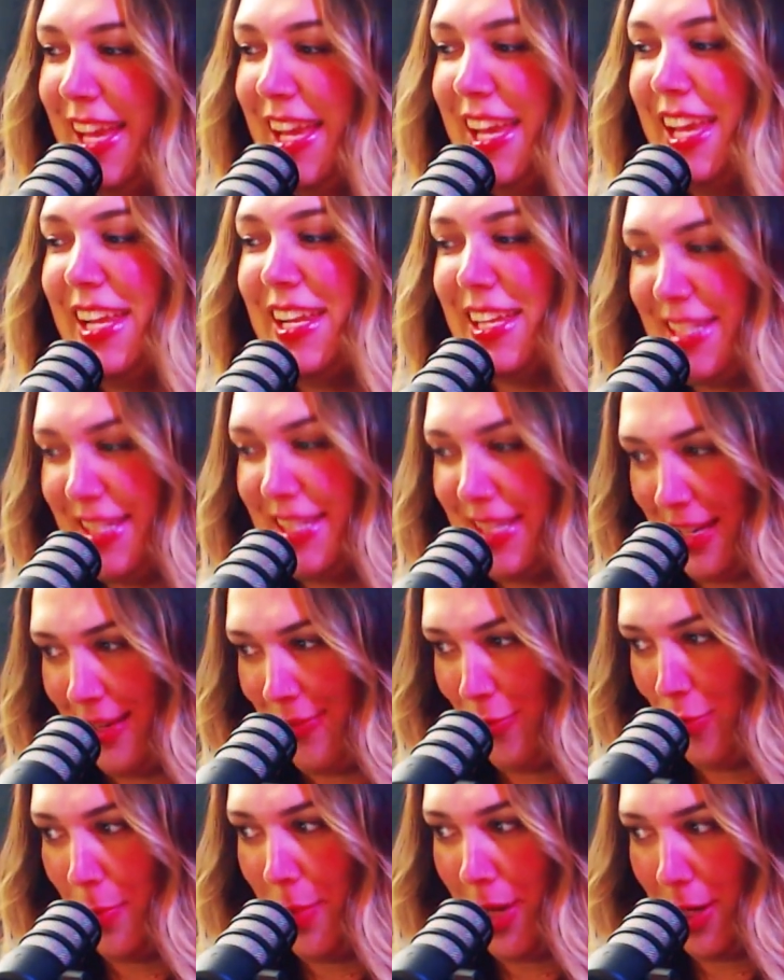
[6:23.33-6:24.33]
In nineteen
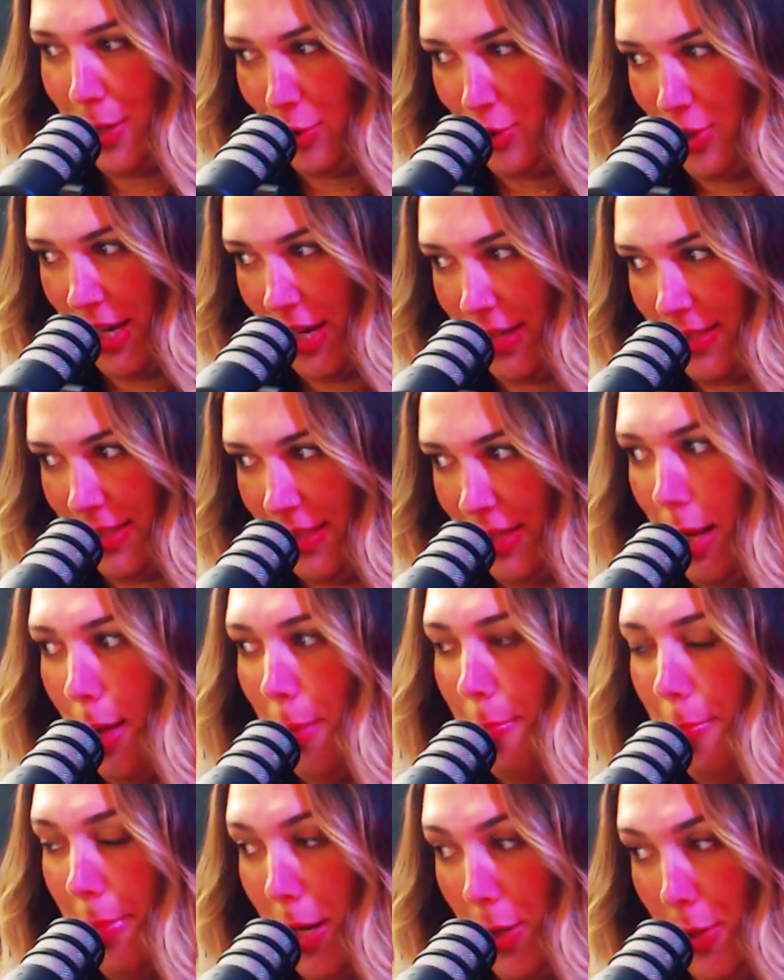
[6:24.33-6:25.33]
ninety-four, Michael Jackson
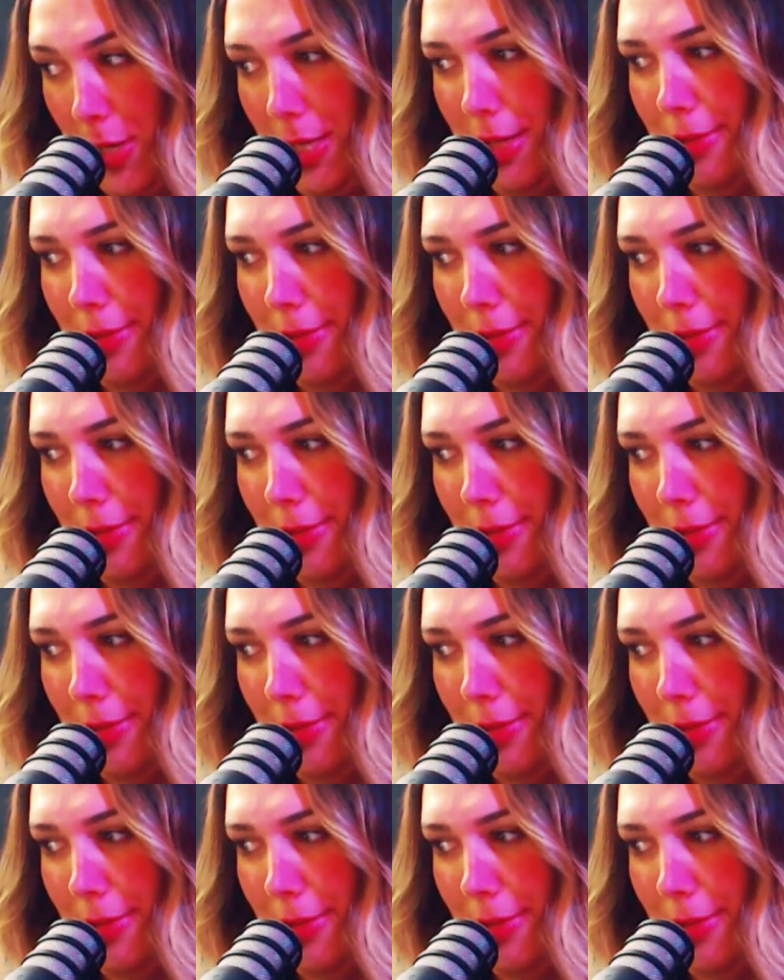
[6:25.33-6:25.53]
married